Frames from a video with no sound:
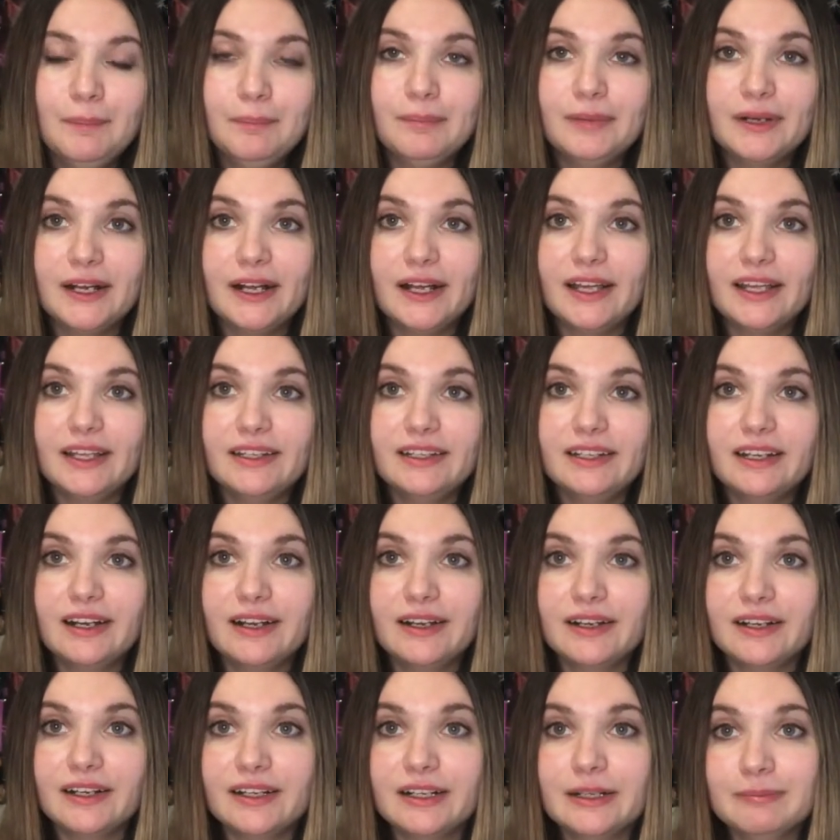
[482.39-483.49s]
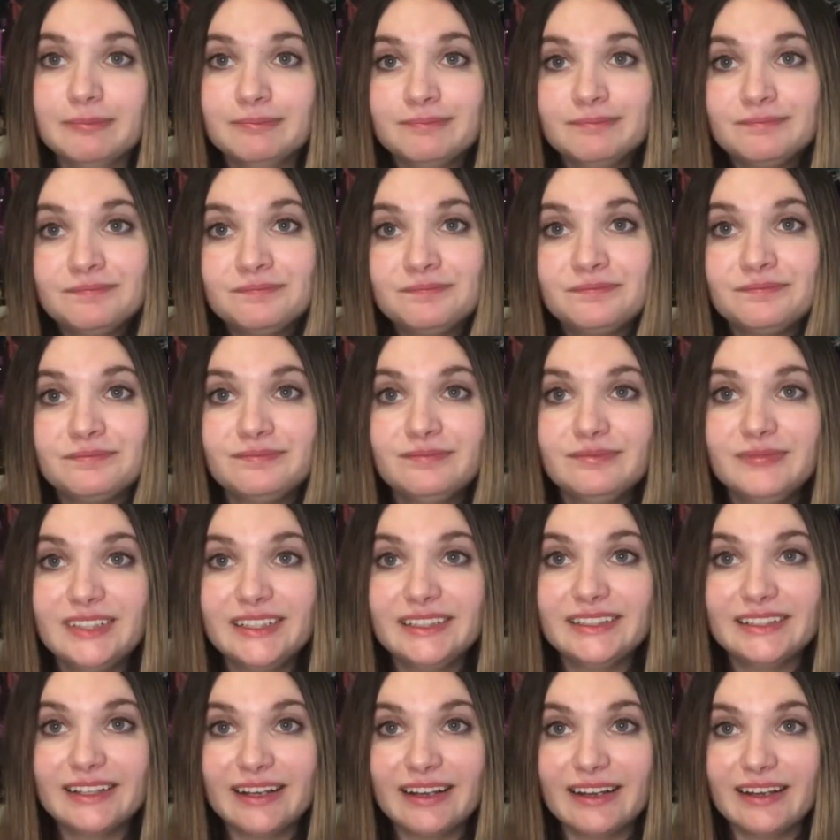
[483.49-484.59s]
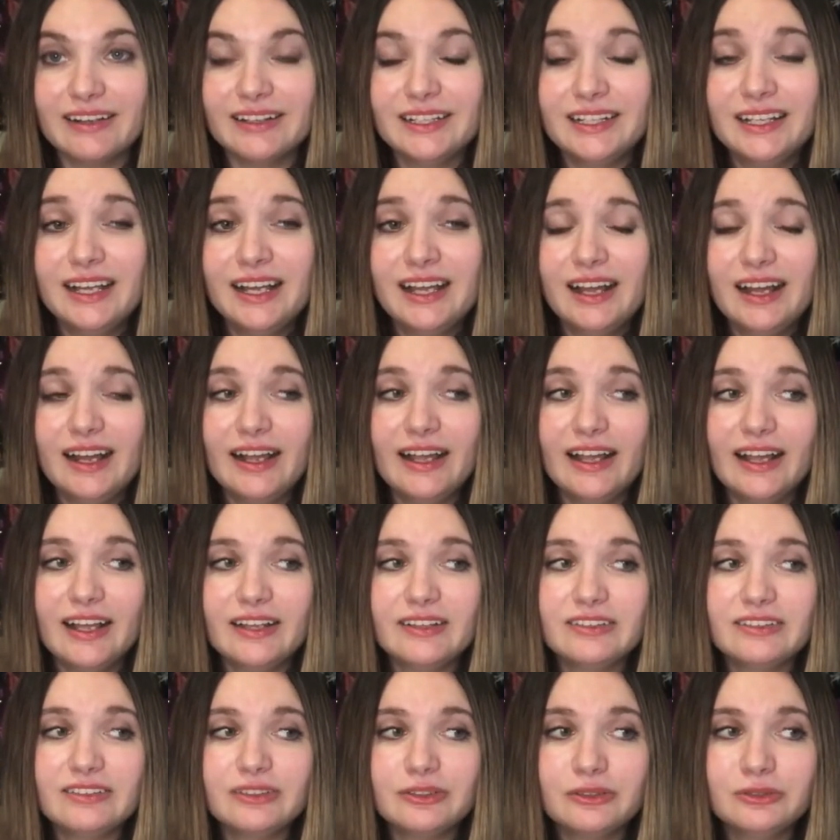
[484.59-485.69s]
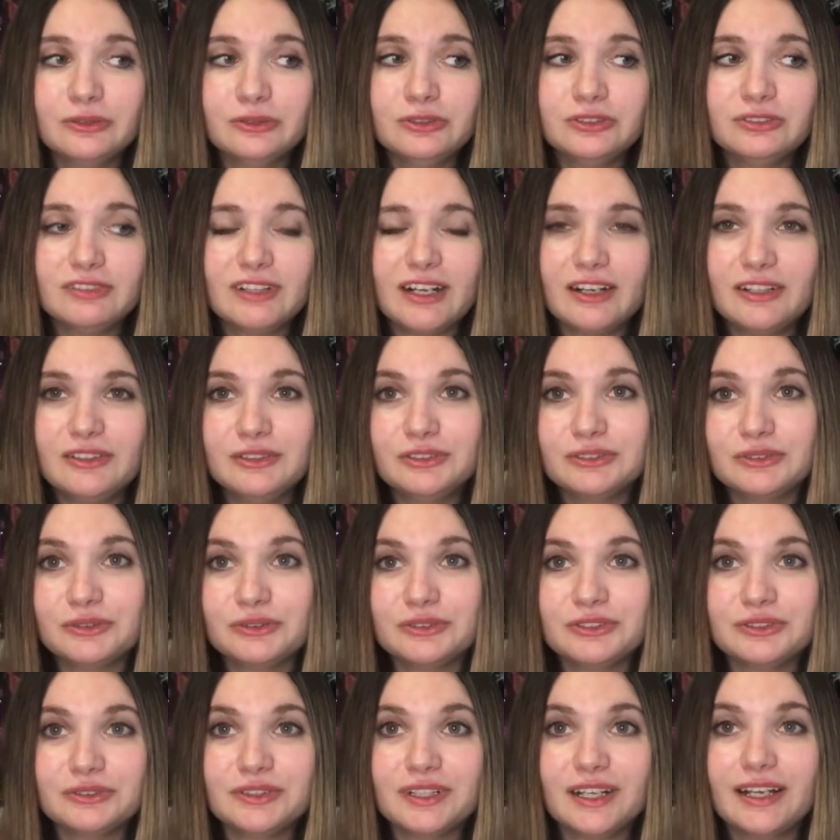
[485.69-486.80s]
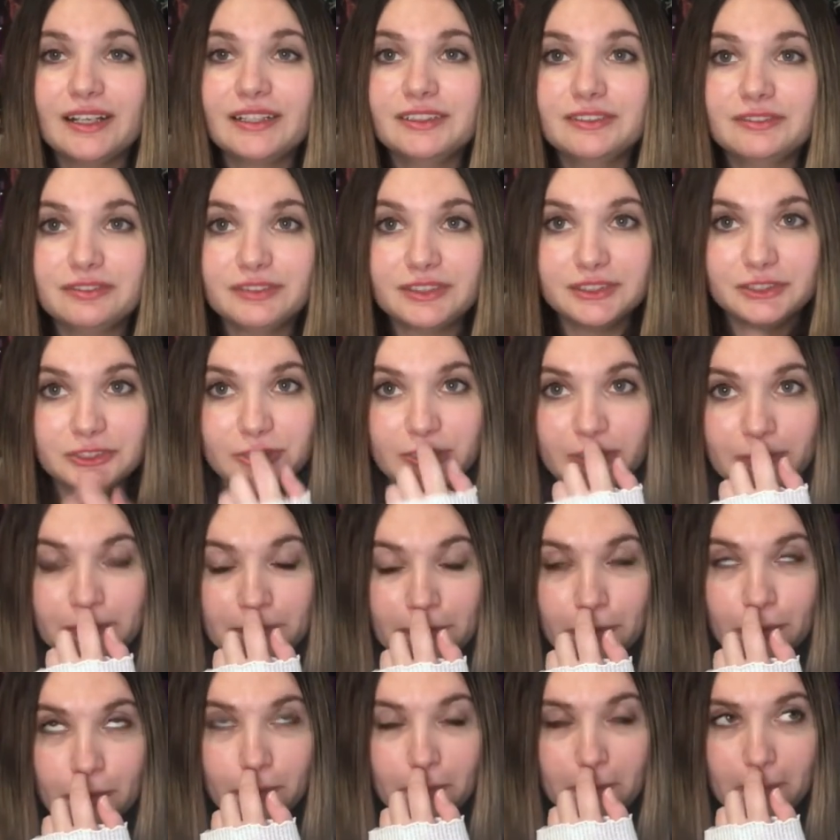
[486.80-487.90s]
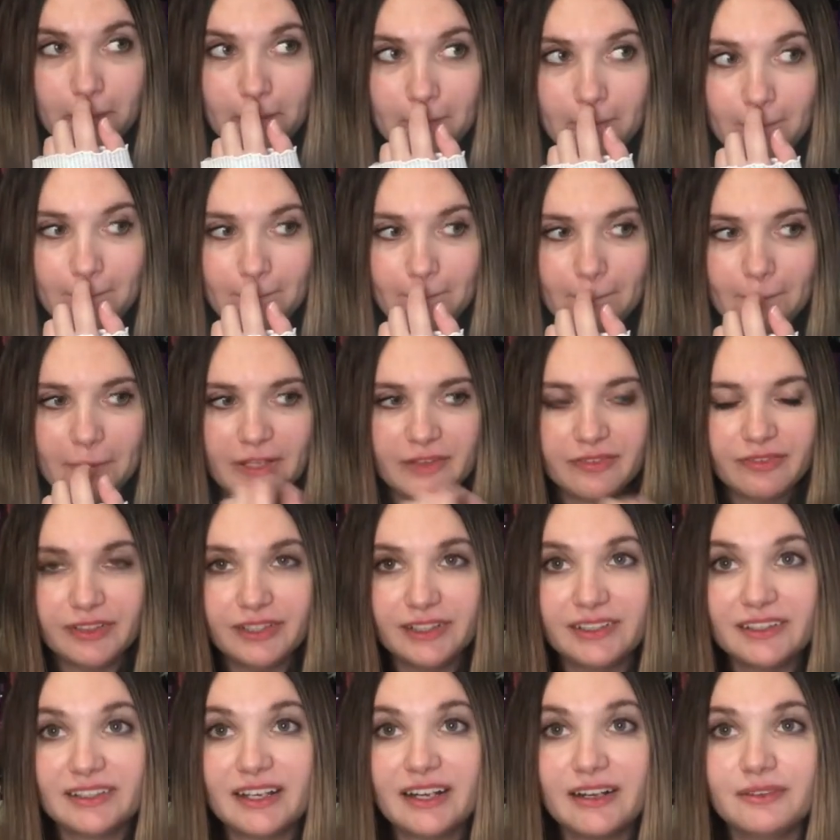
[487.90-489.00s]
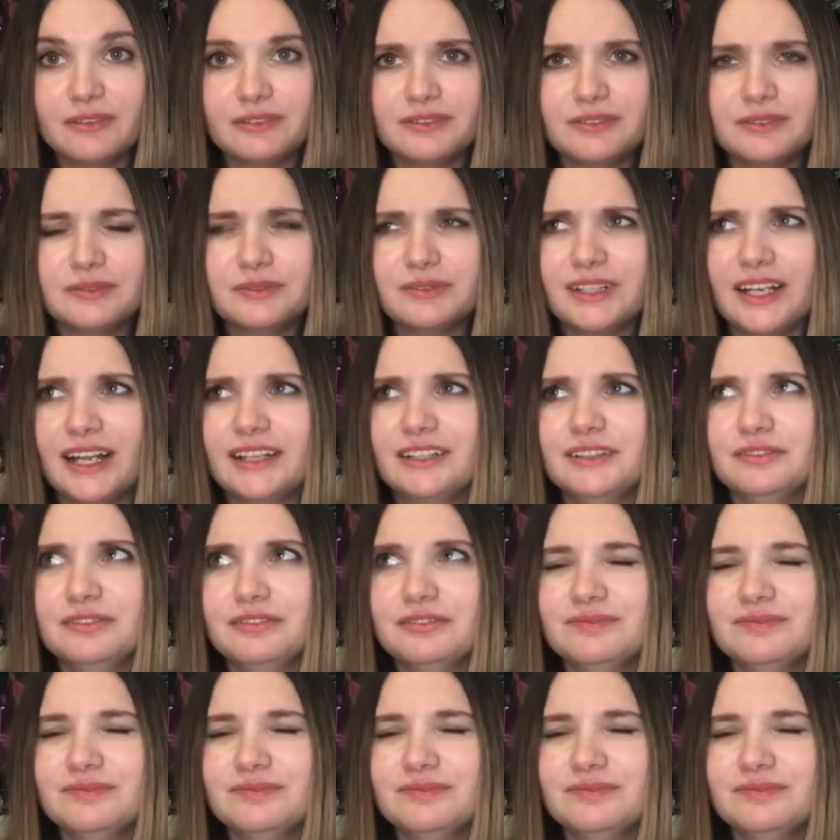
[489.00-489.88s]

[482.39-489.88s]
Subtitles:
But yeah, and those values also kind of contribute, I think, kind of